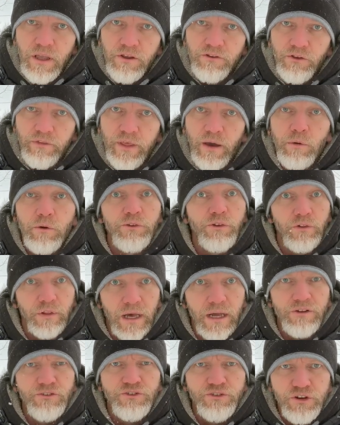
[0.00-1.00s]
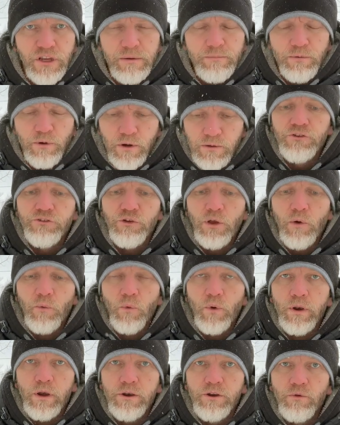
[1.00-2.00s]
So that was a lot cheaper. So I
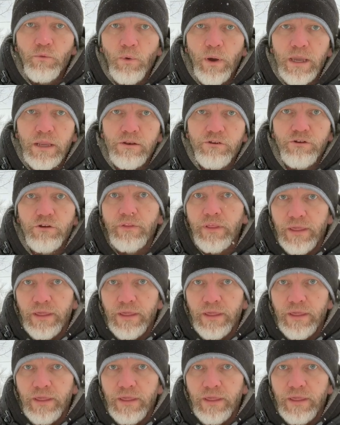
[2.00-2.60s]
wanted to wait until